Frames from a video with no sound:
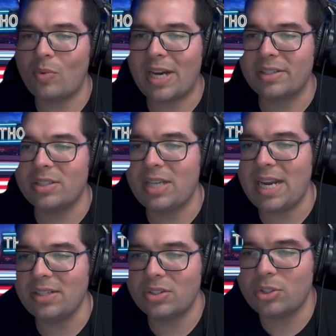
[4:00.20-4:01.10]
directs
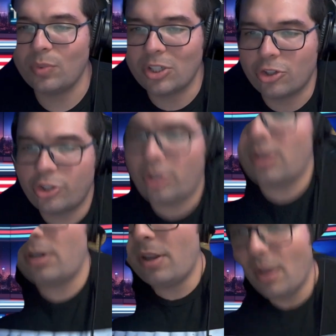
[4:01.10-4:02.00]
states to
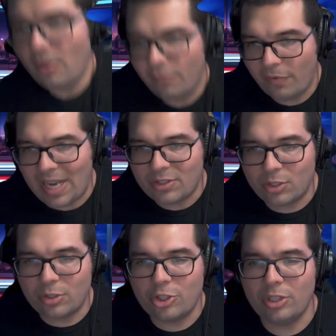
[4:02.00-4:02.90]
ensure
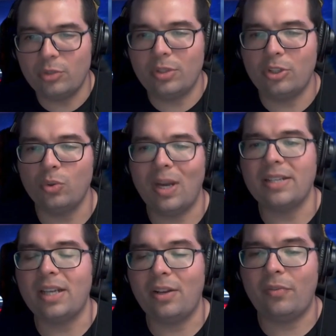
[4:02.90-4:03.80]
foster children who
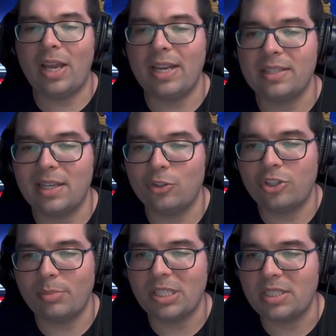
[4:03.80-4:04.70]
identify as L
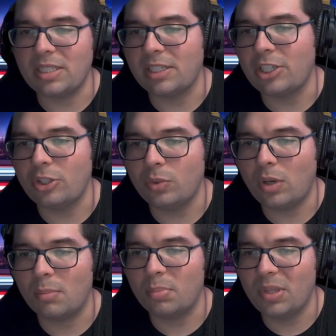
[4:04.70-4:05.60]
G B T
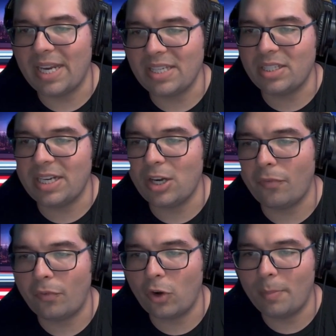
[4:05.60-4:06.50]
Q are placed in
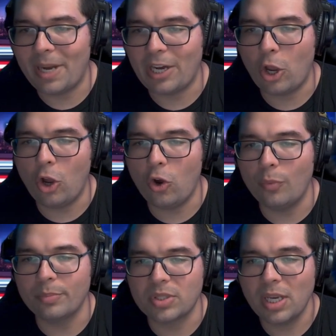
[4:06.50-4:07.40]
affirming
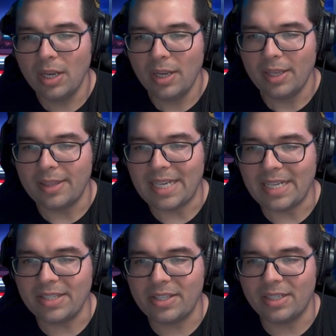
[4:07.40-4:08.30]
homes.
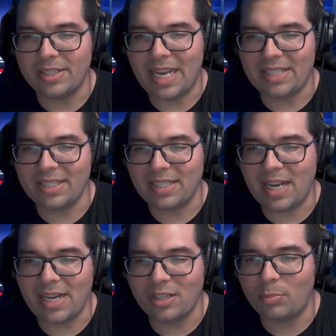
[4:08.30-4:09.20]
These
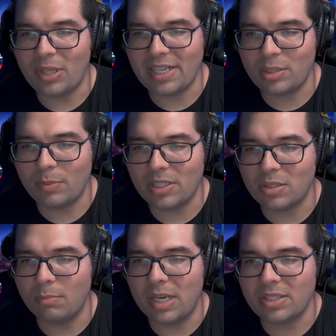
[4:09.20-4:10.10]
designated
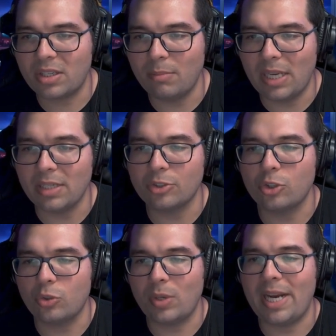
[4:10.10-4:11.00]
placements must commit
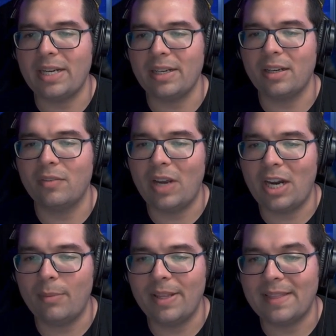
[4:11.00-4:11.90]
to creating an
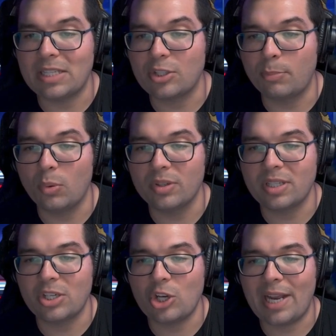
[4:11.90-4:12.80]
environment that
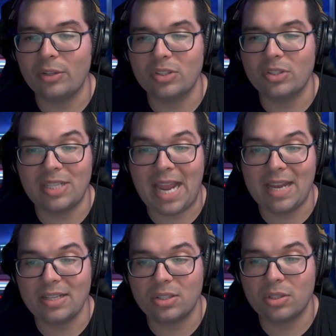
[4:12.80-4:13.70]
supports a child's
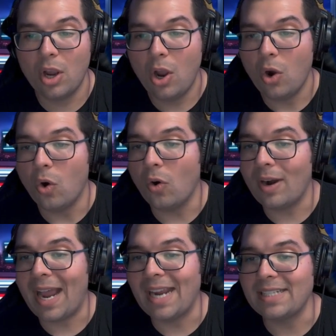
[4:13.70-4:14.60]
status
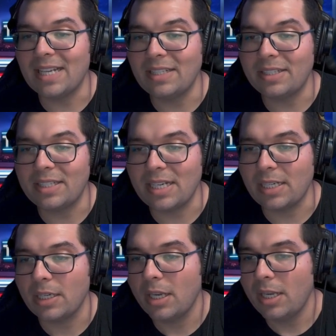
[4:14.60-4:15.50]
or
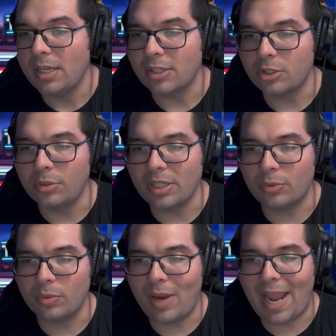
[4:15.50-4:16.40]
identity,
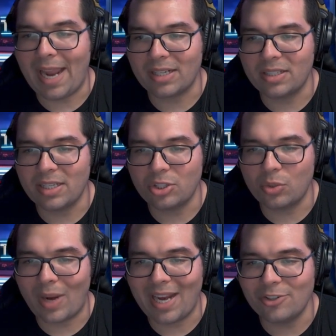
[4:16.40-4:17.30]
including through access
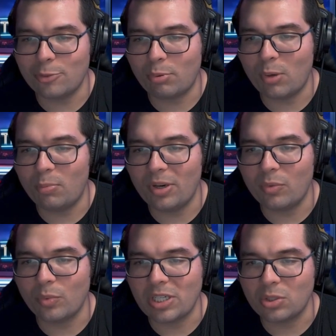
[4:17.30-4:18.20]
to
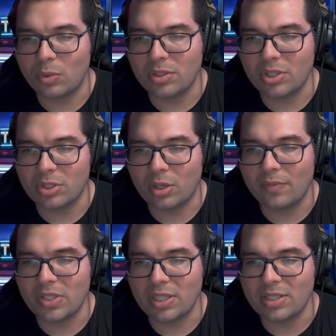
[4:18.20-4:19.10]
age-appropriate resources,
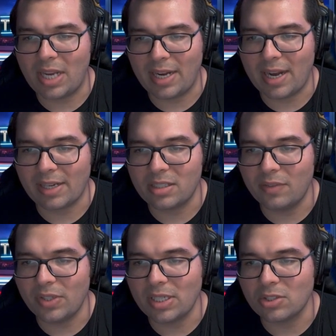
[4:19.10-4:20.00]
services, and
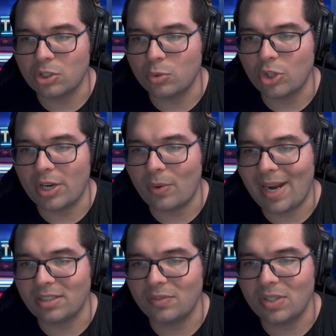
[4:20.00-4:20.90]
activities. To gender
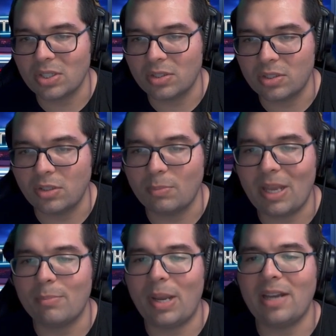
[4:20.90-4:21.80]
activists consulted
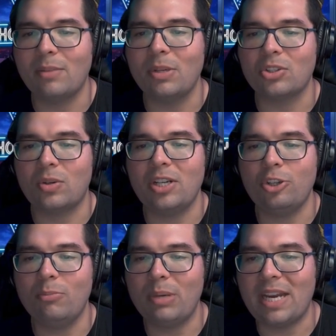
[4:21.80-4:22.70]
by the Biden
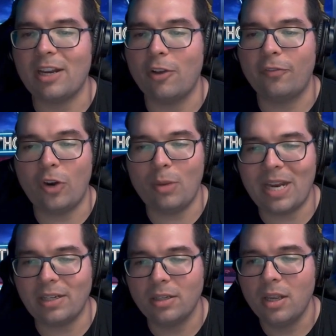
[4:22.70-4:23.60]
administration, being
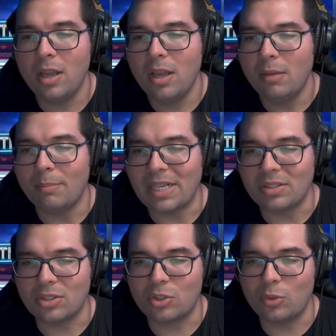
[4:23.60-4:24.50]
affirming
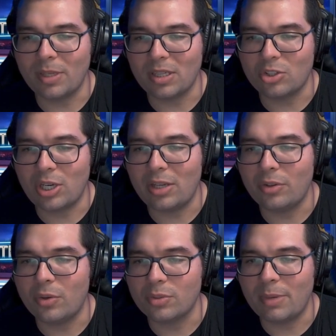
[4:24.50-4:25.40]
means assuming the
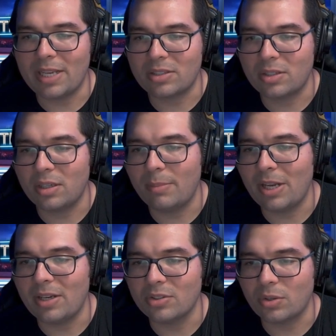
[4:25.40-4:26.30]
child knows best
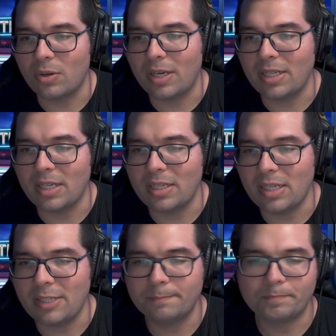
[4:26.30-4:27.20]
about his or her
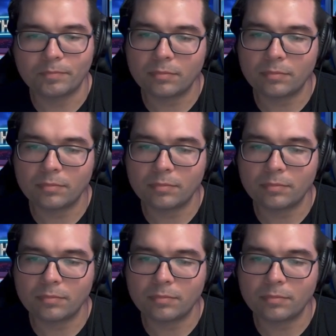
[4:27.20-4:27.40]
identity.